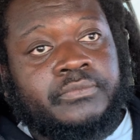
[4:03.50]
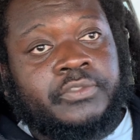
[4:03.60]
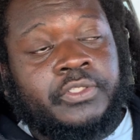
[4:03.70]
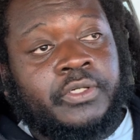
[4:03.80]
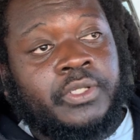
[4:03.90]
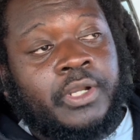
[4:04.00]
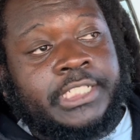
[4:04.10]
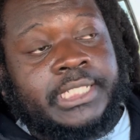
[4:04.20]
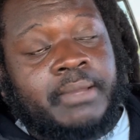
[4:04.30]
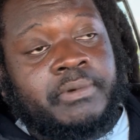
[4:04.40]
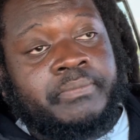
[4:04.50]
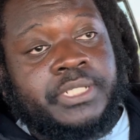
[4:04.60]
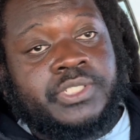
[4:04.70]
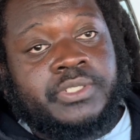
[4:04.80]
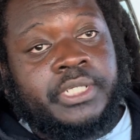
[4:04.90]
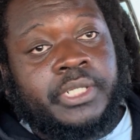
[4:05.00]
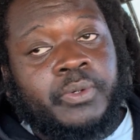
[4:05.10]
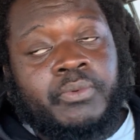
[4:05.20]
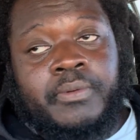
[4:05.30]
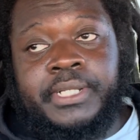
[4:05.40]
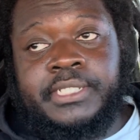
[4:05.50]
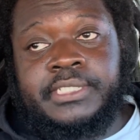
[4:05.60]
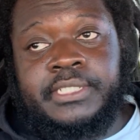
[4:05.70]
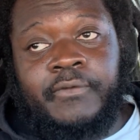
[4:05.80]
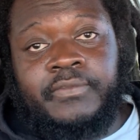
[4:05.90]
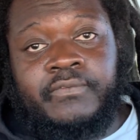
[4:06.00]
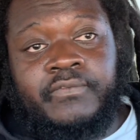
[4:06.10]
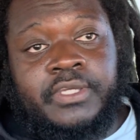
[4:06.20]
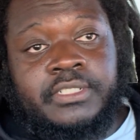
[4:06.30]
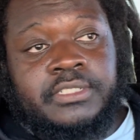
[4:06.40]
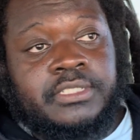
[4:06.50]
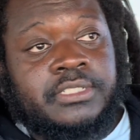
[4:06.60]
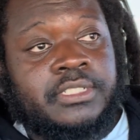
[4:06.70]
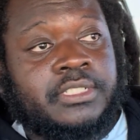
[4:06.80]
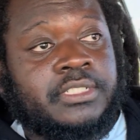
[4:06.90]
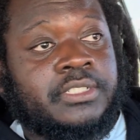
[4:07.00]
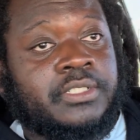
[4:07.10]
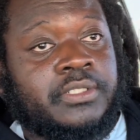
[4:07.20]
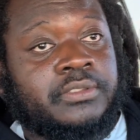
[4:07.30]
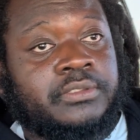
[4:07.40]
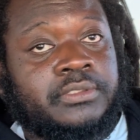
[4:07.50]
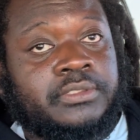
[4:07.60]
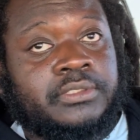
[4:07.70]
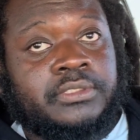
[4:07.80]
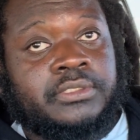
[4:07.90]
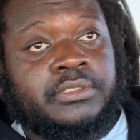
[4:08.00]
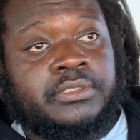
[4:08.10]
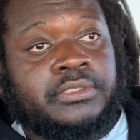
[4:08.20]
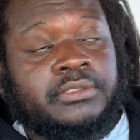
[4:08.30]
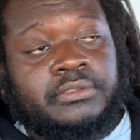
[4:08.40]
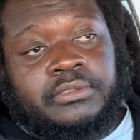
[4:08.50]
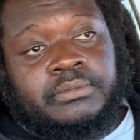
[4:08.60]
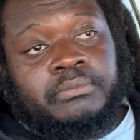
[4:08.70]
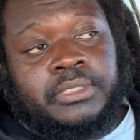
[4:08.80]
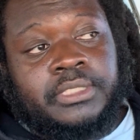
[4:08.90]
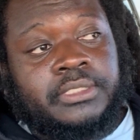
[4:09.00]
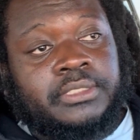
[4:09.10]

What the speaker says: you know, the only time a man should hit a woman is self-defense, you know. But